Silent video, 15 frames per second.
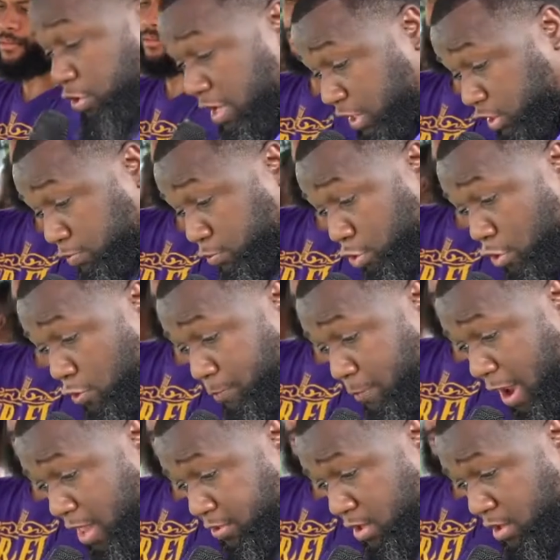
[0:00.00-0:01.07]
you need some truth,
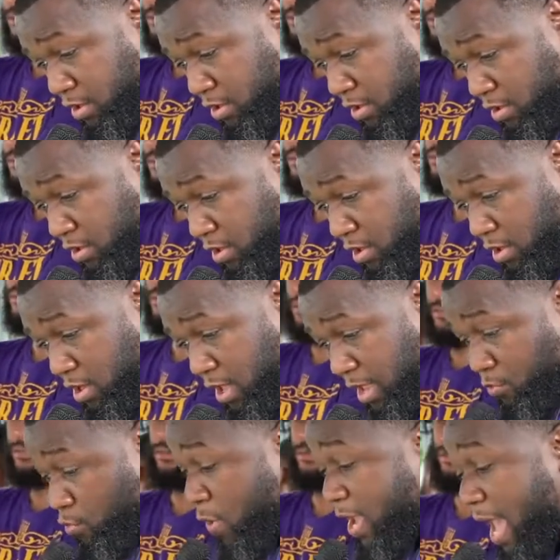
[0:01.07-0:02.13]
brother?
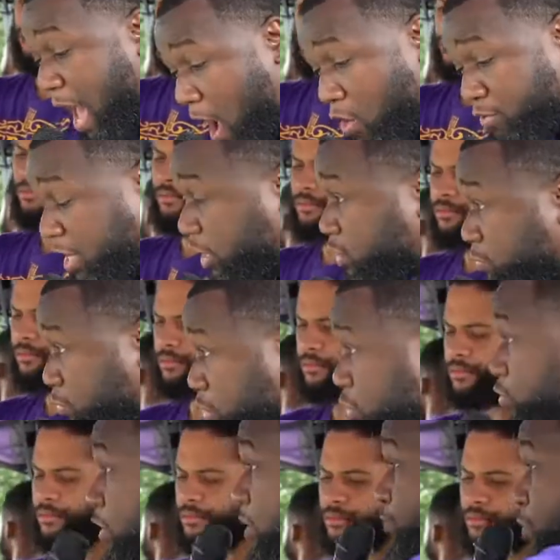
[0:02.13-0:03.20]
We all need some
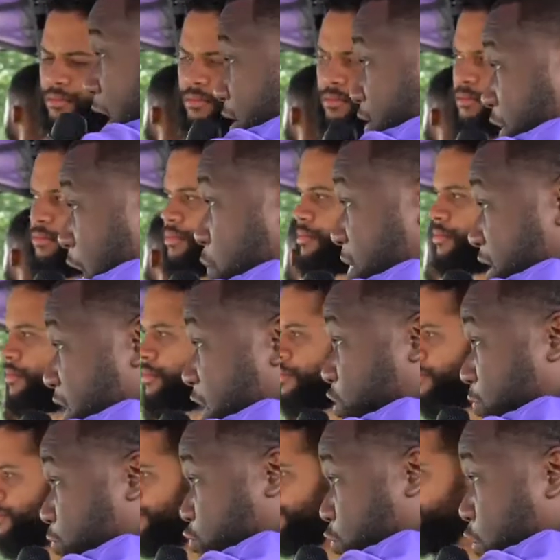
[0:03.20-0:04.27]
truth. Brother, don't we need
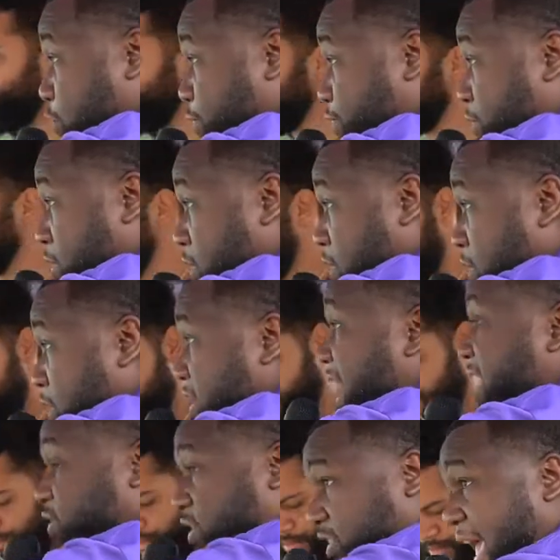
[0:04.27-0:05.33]
some truth?
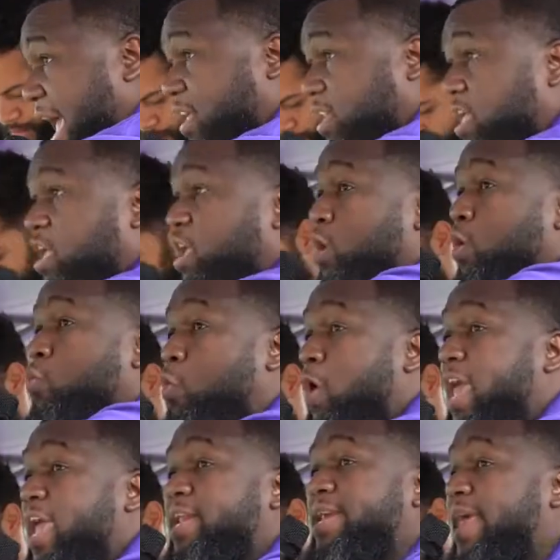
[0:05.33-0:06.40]
That's exactly it.
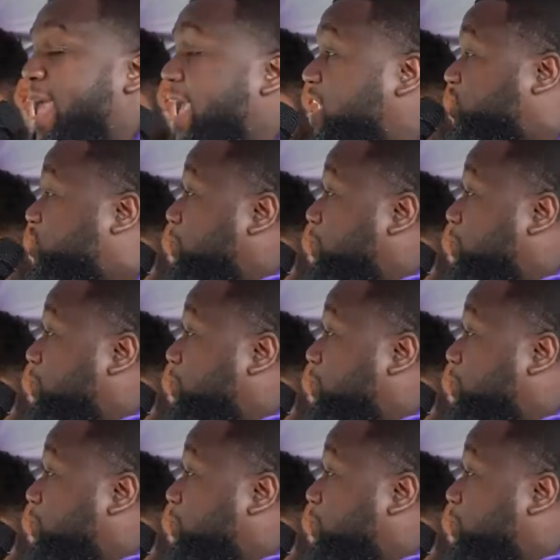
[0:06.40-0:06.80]
We need